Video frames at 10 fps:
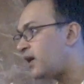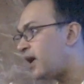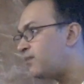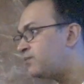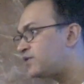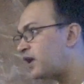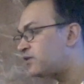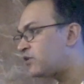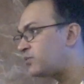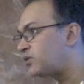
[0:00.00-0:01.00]
M
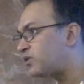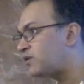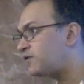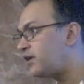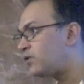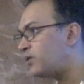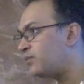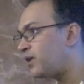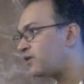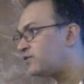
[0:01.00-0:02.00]
stands for methotrexate,
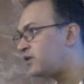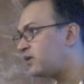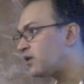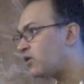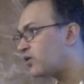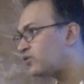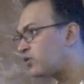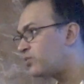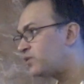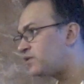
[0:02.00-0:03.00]
vinblastine,
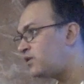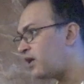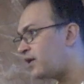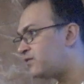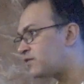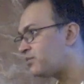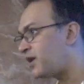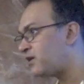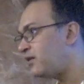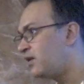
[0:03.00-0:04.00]
doxorubicin, and
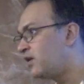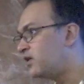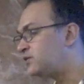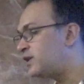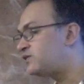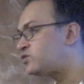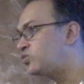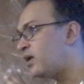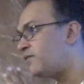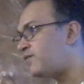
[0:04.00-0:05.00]
cisplatin. There's
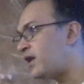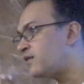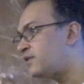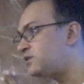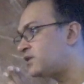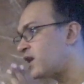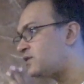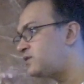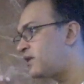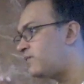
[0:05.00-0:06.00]
two MVAC. One is a
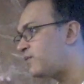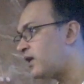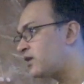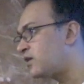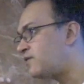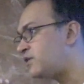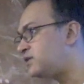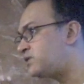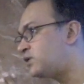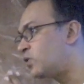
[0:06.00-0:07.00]
classic MVAC, that
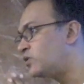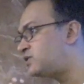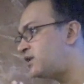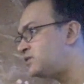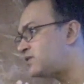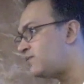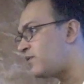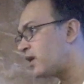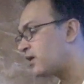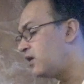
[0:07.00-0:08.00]
is a dose-dense
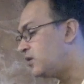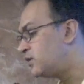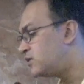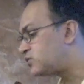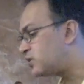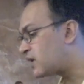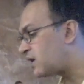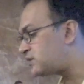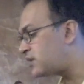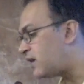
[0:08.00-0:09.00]
MVAC. So the
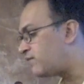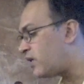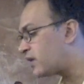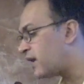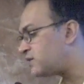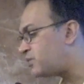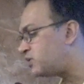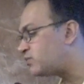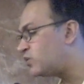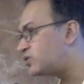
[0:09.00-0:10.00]
classic MVAC has been
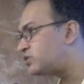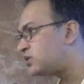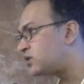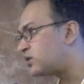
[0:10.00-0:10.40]
the most